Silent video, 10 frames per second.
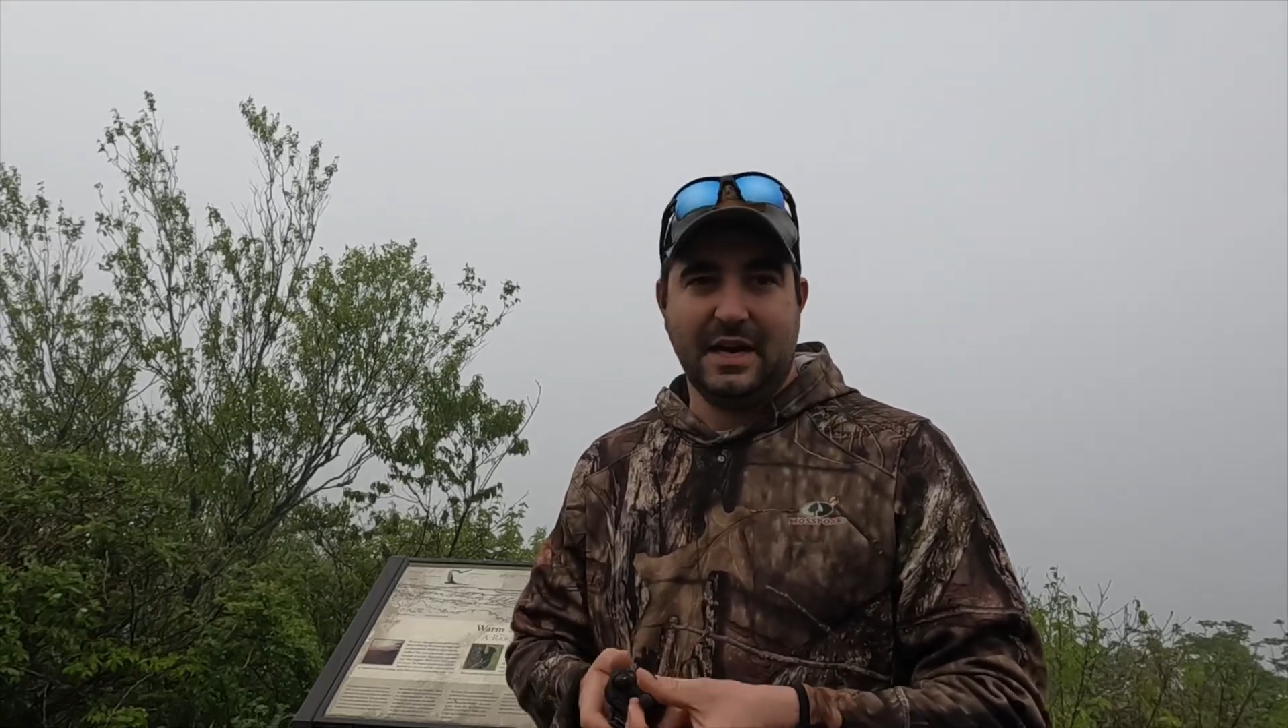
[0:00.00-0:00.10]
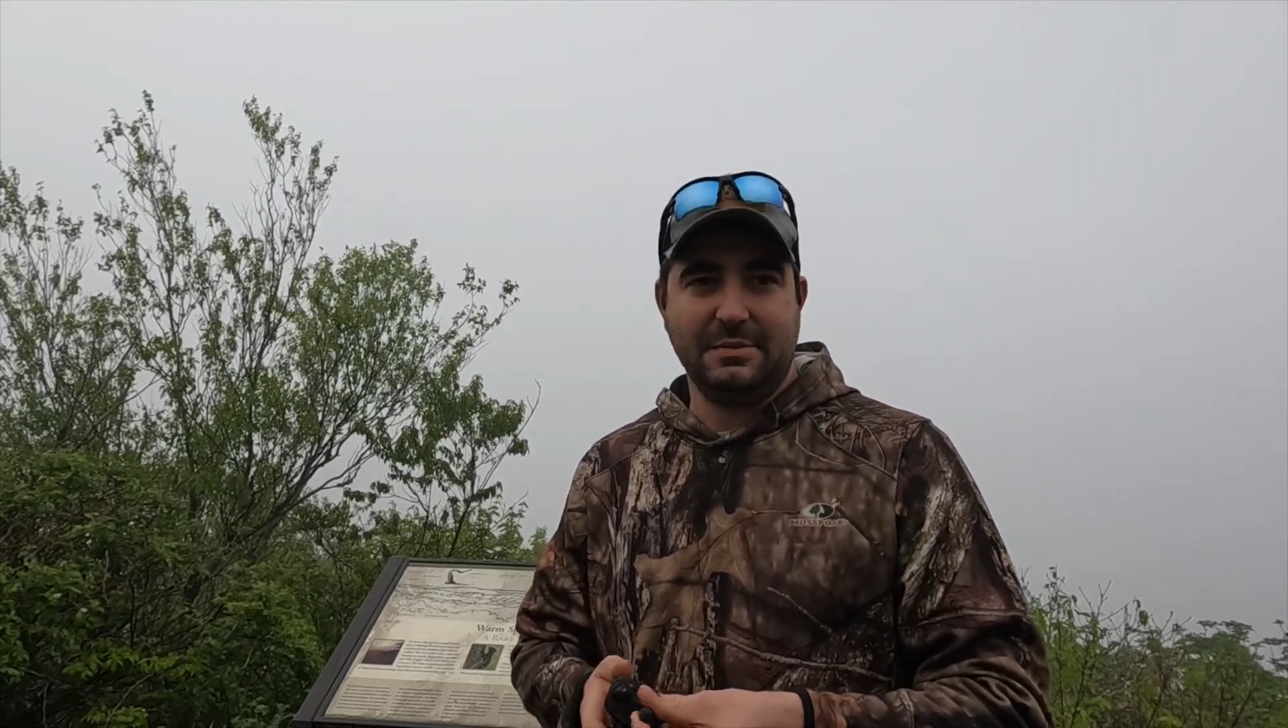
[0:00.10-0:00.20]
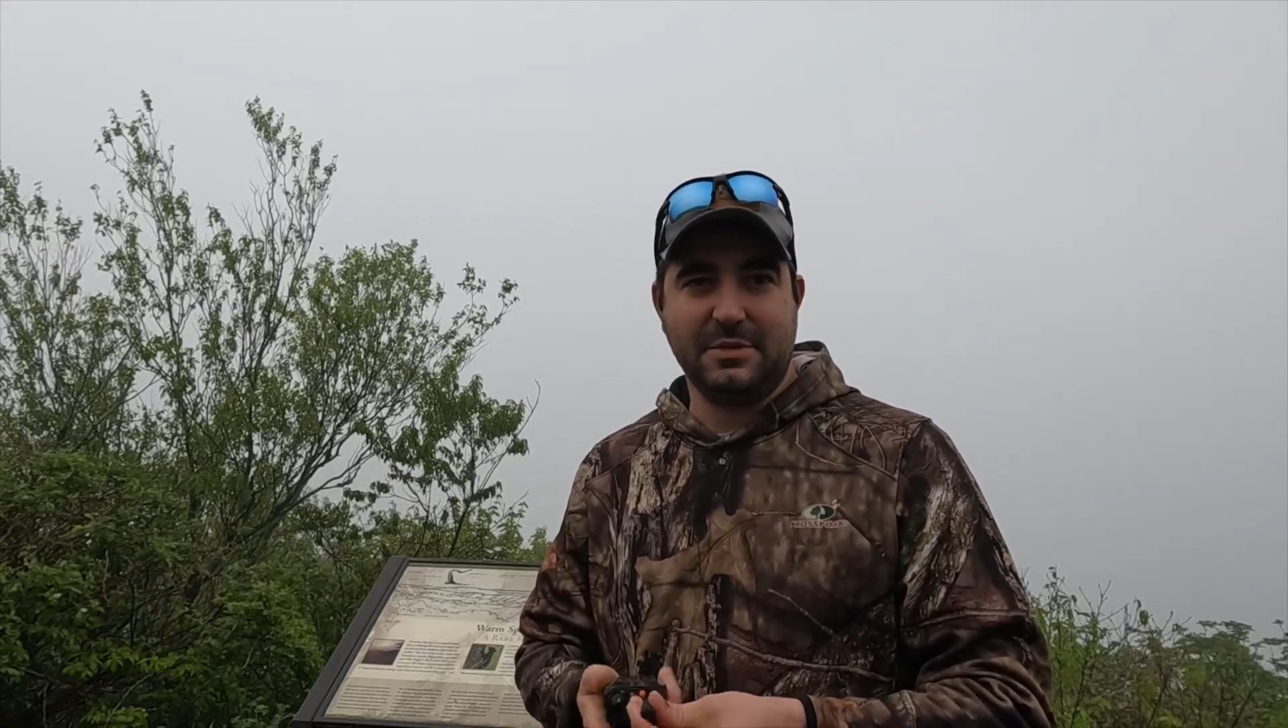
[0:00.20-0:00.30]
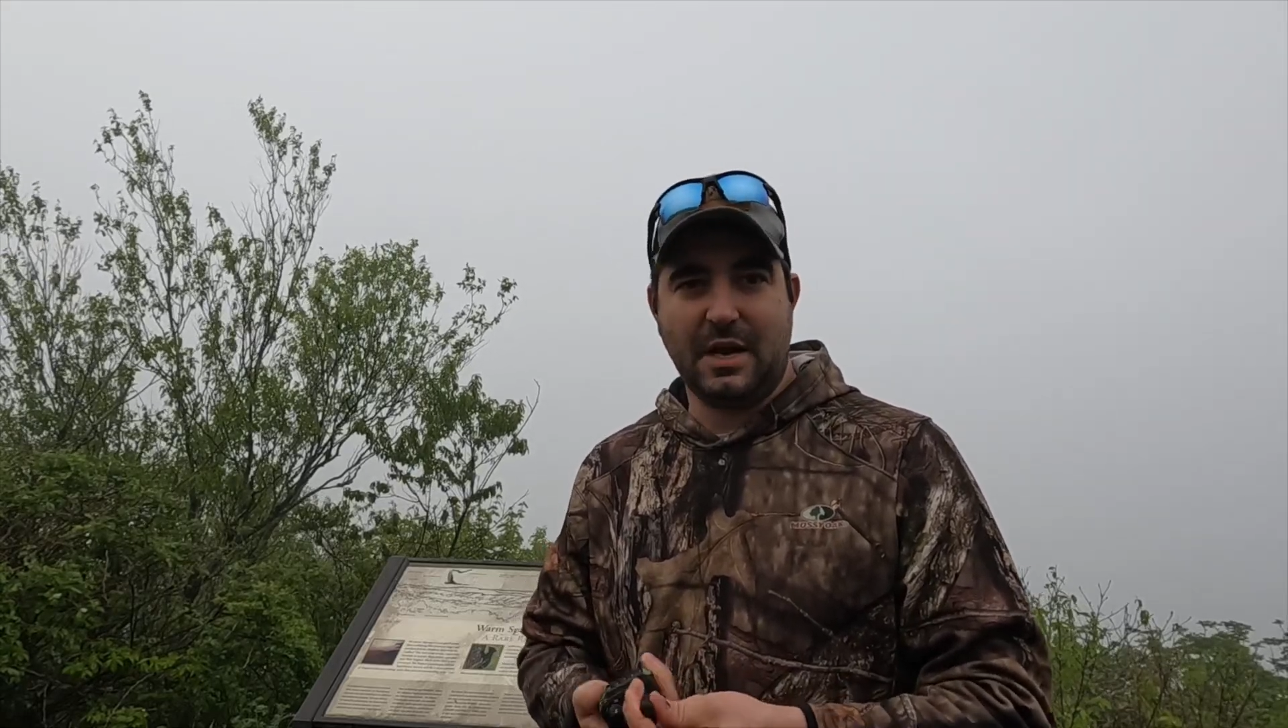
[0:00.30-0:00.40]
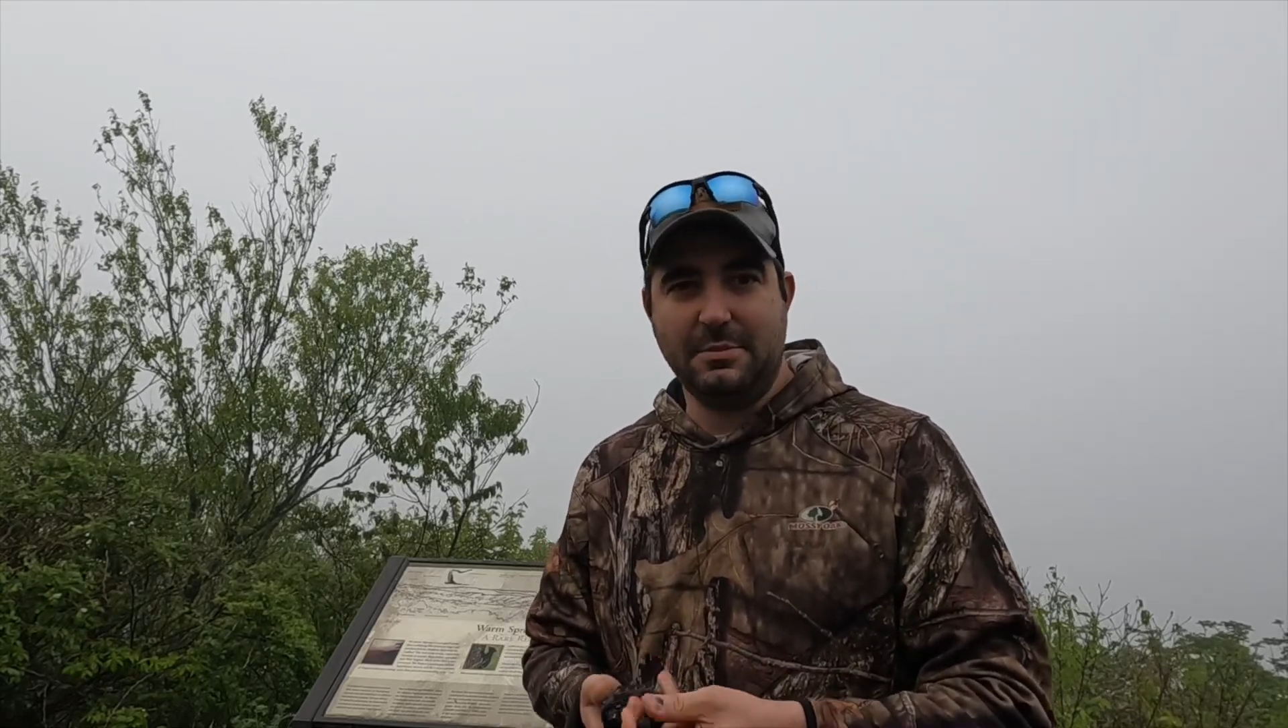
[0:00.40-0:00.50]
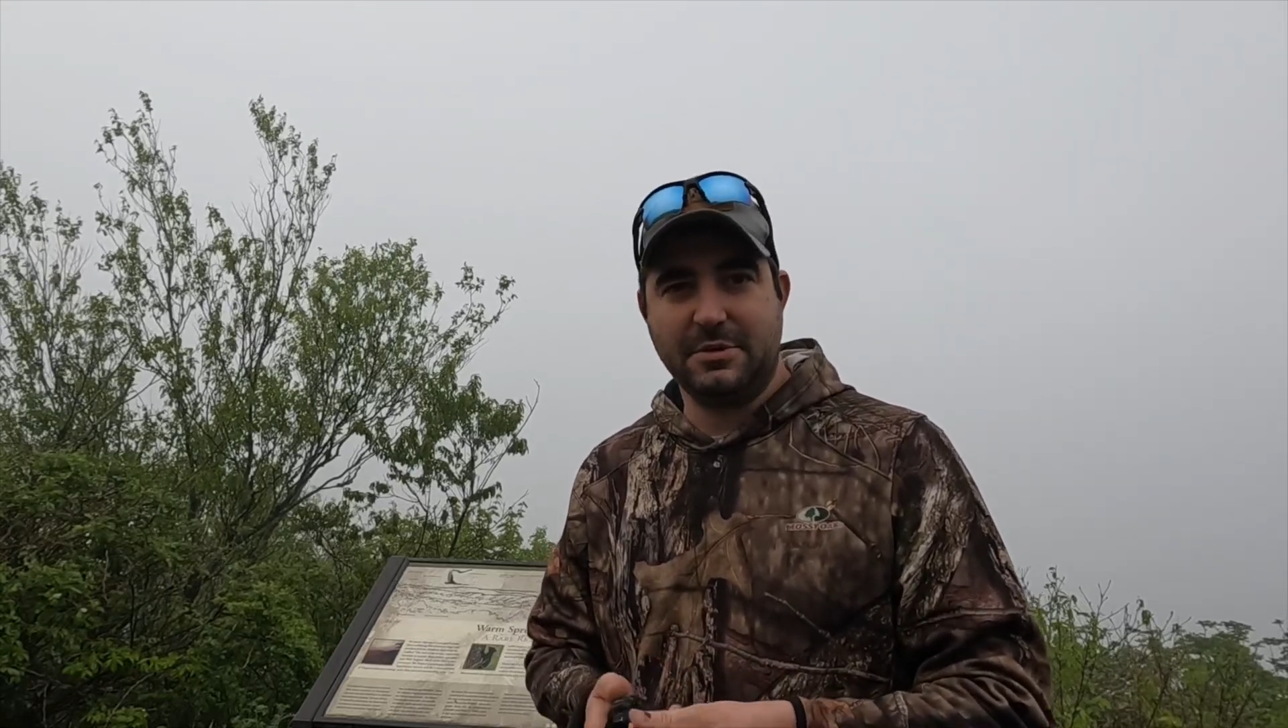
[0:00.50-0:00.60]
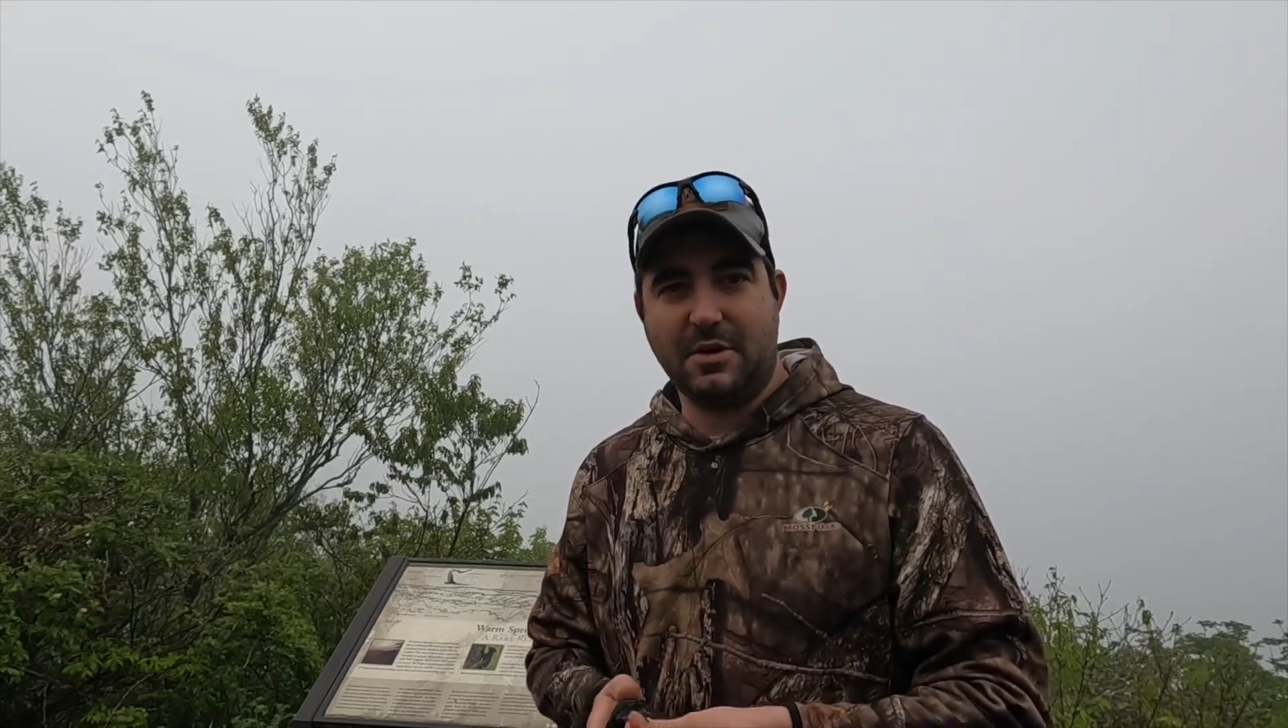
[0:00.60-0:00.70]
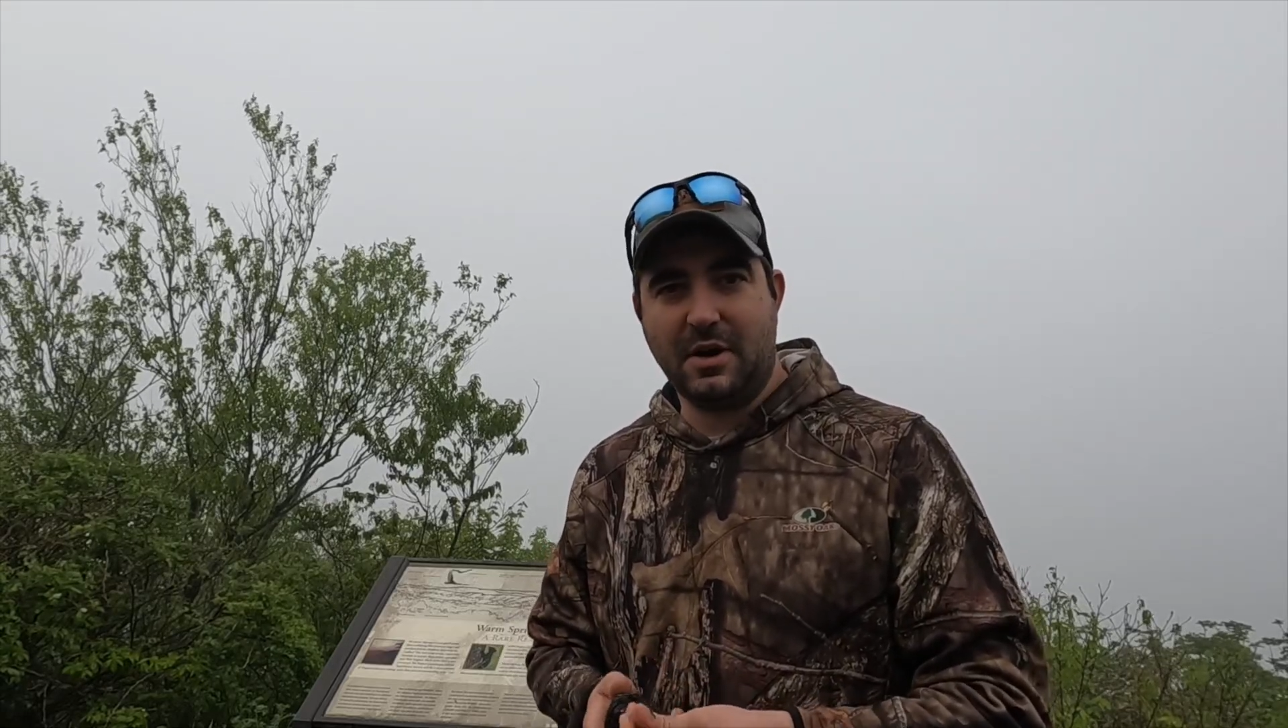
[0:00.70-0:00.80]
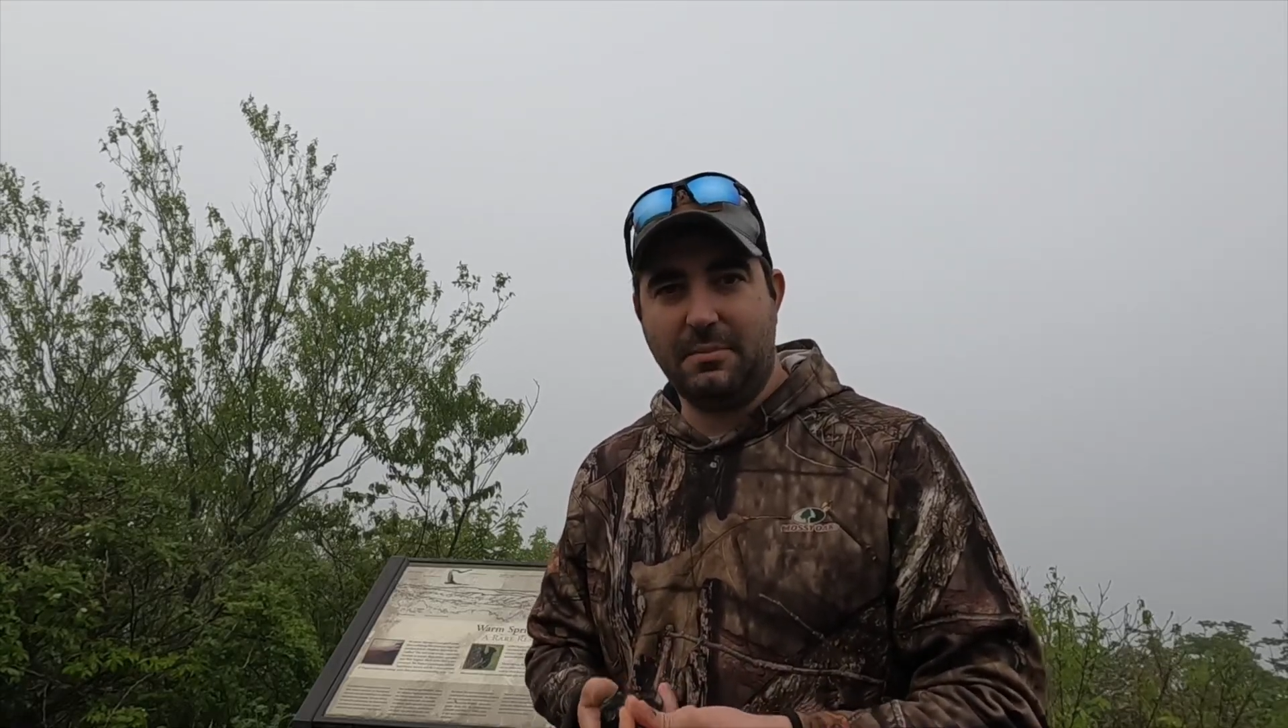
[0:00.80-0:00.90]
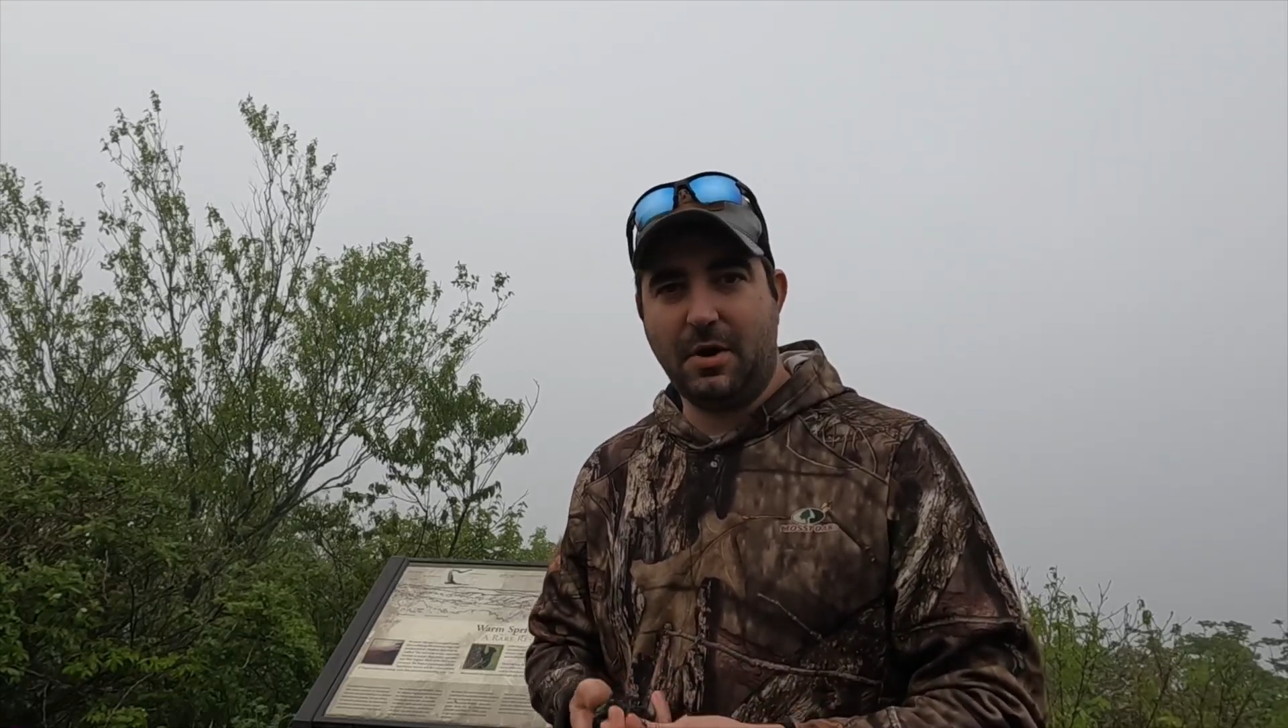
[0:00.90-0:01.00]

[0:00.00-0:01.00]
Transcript: I'm sorry,